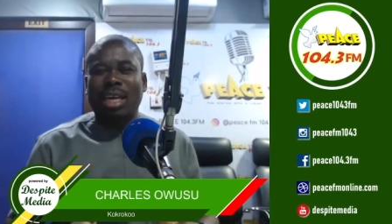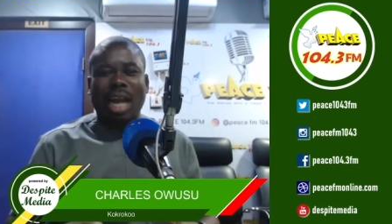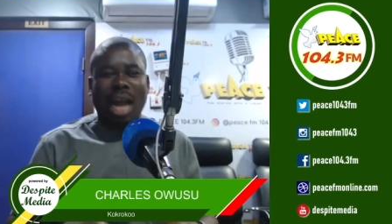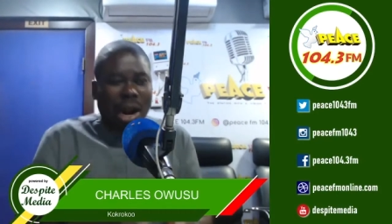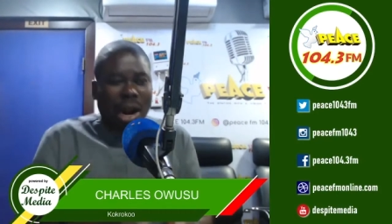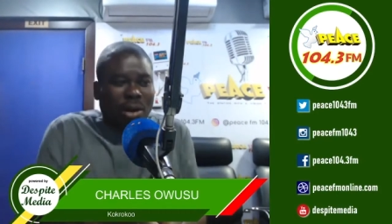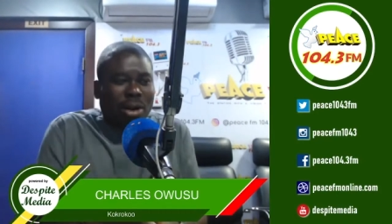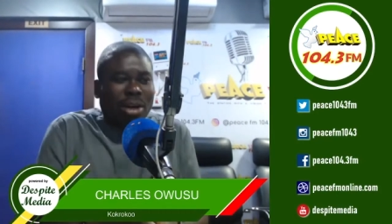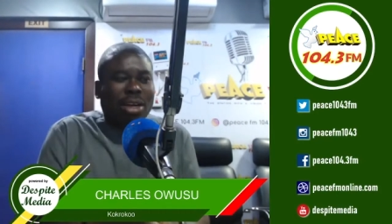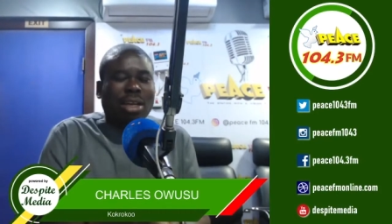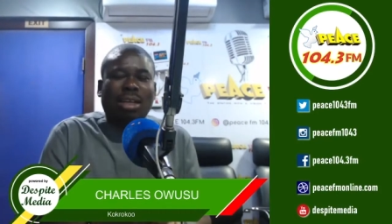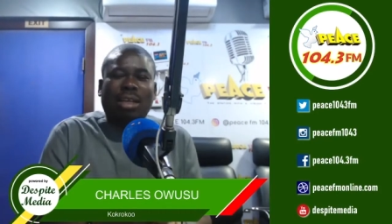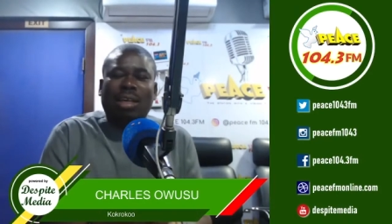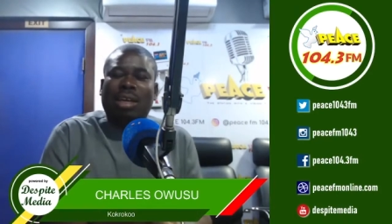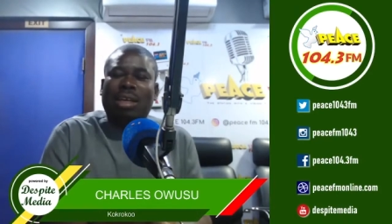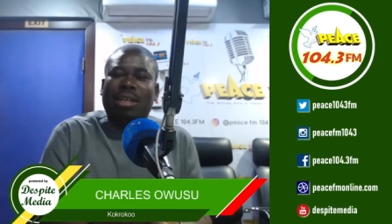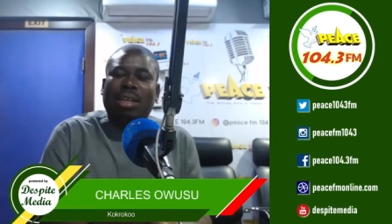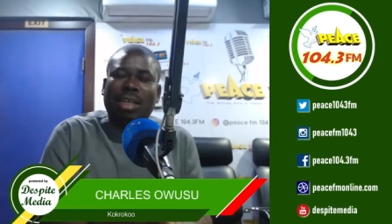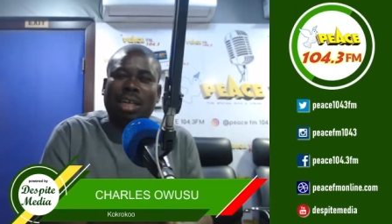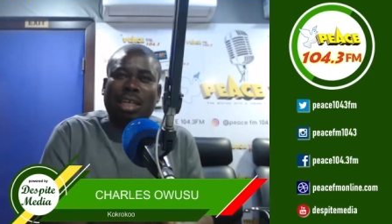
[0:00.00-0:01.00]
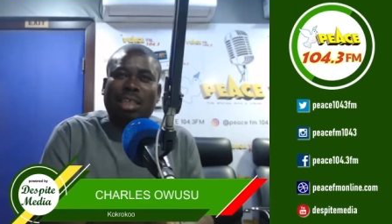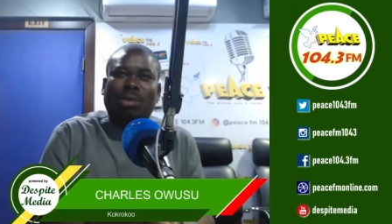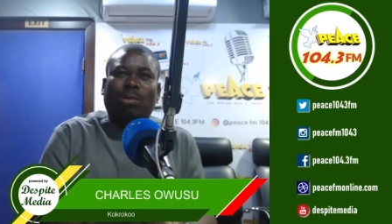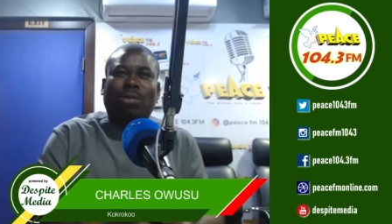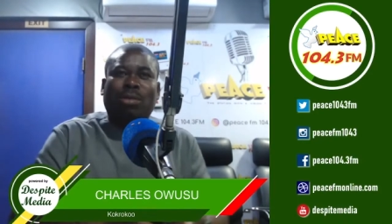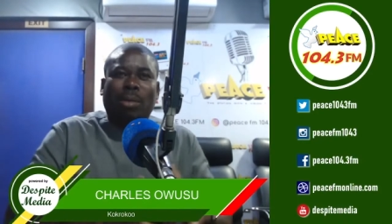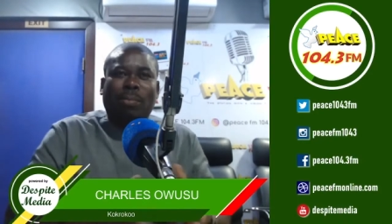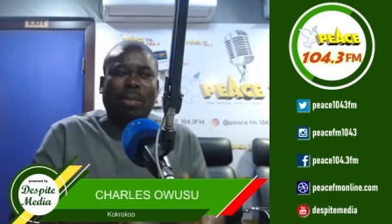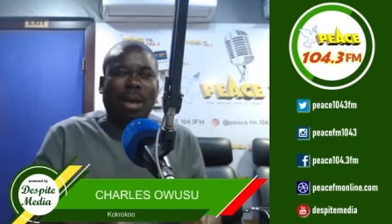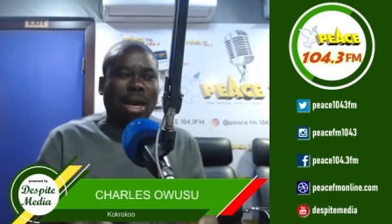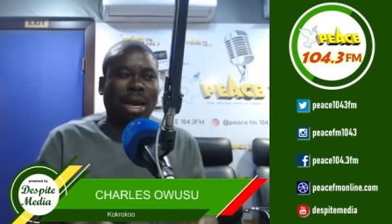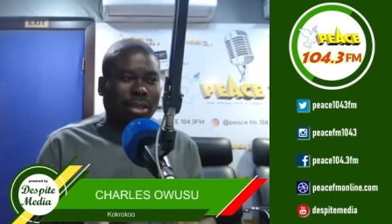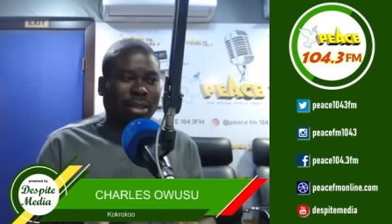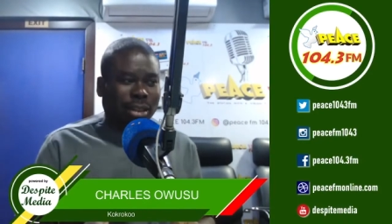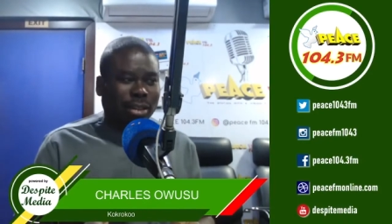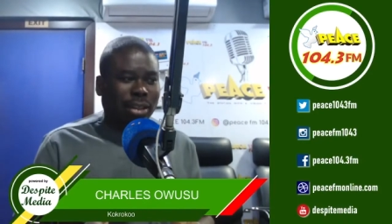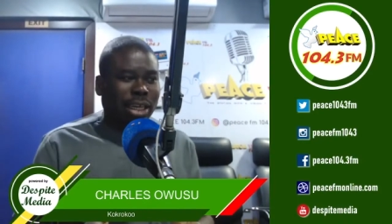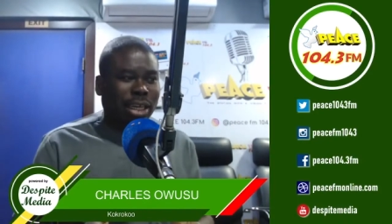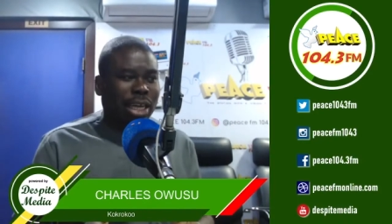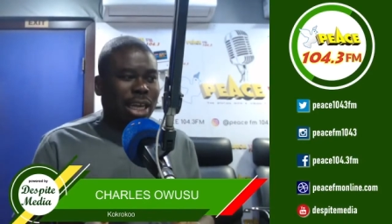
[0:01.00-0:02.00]
currently leadership of the
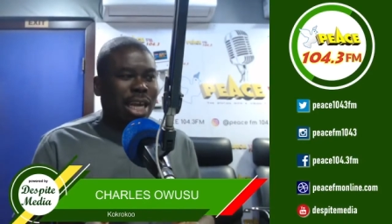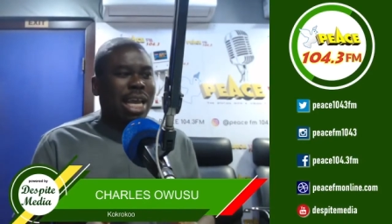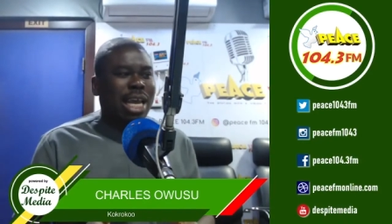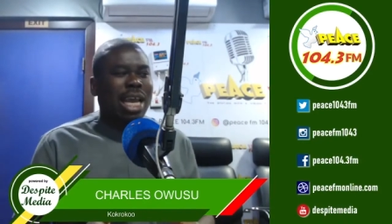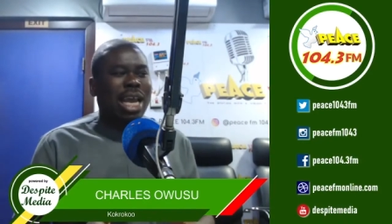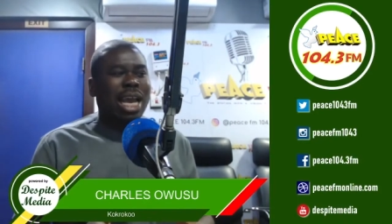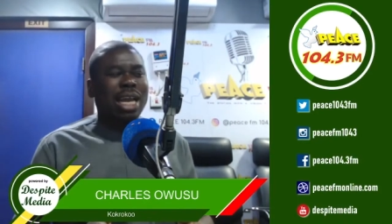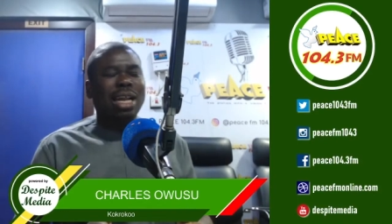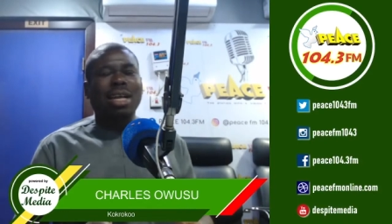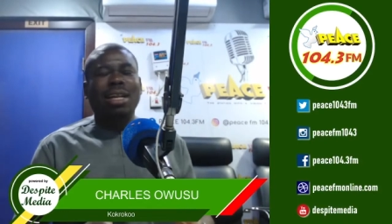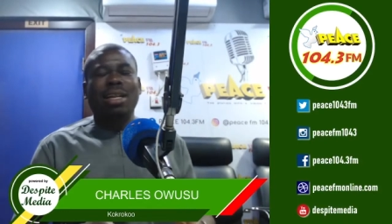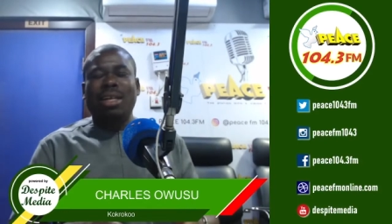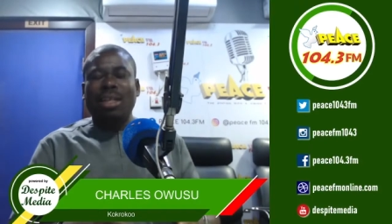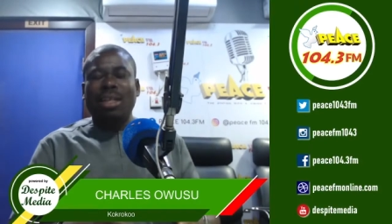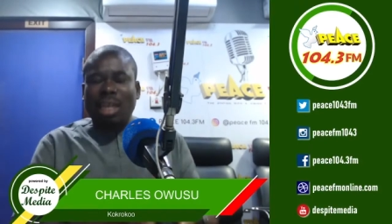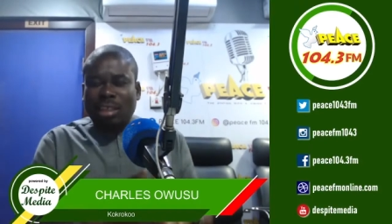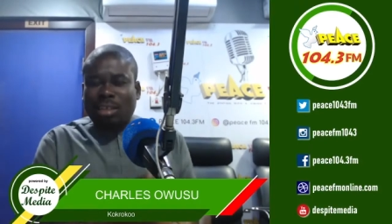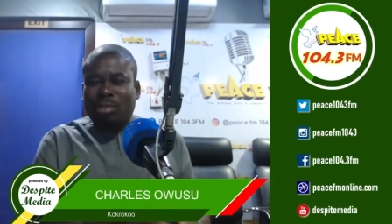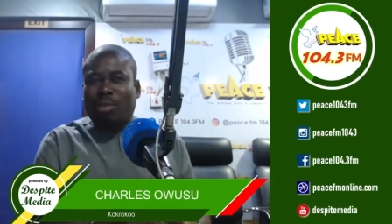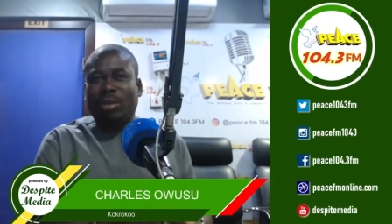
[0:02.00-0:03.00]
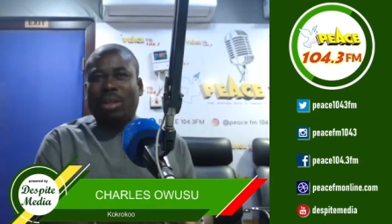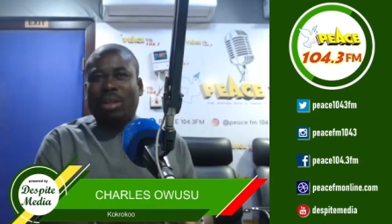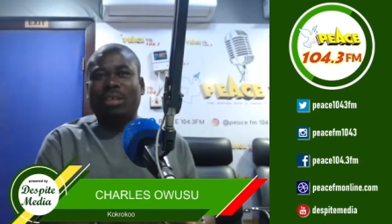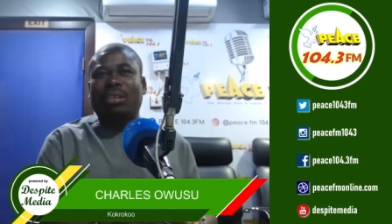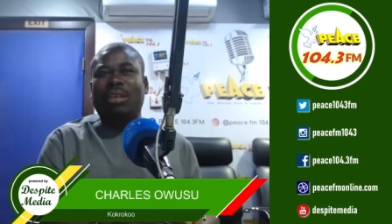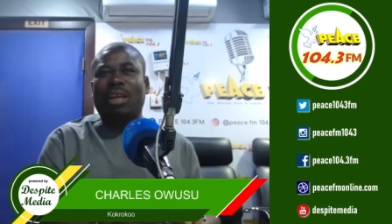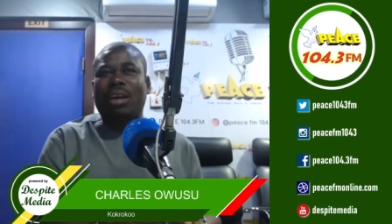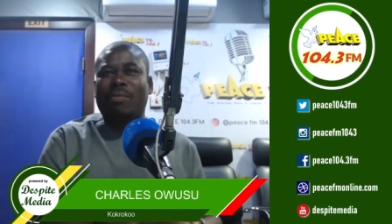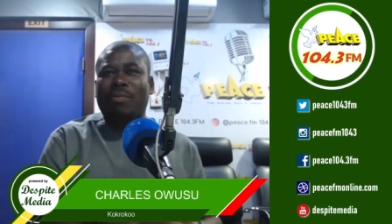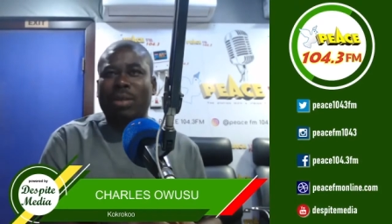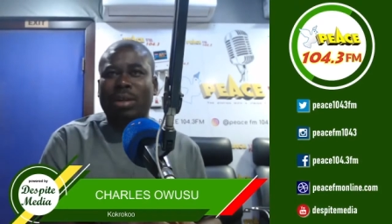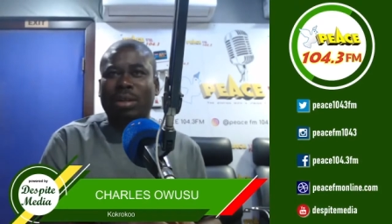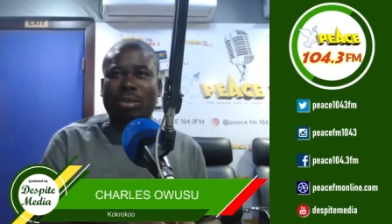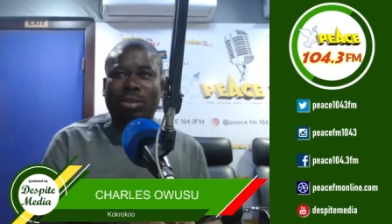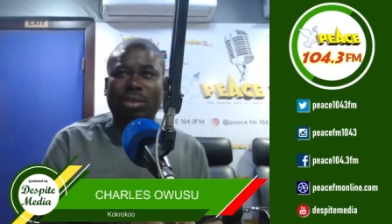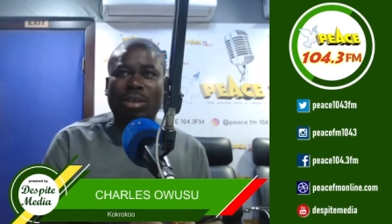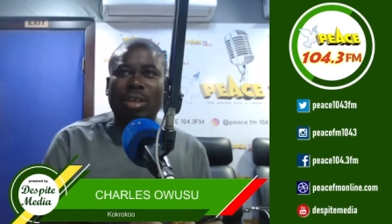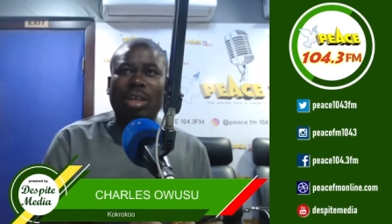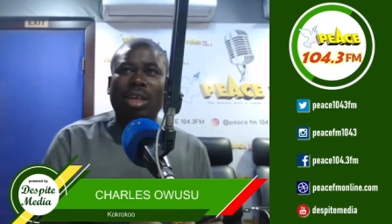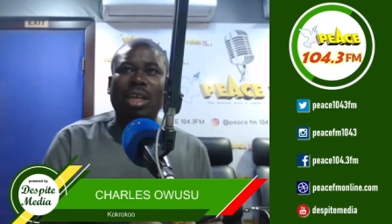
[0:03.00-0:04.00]
party and leadership of this government
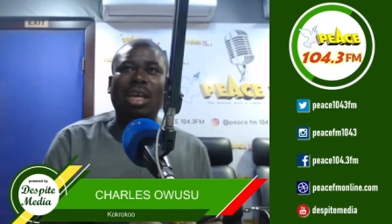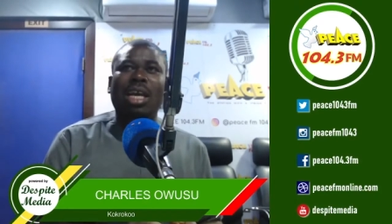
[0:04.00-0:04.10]
no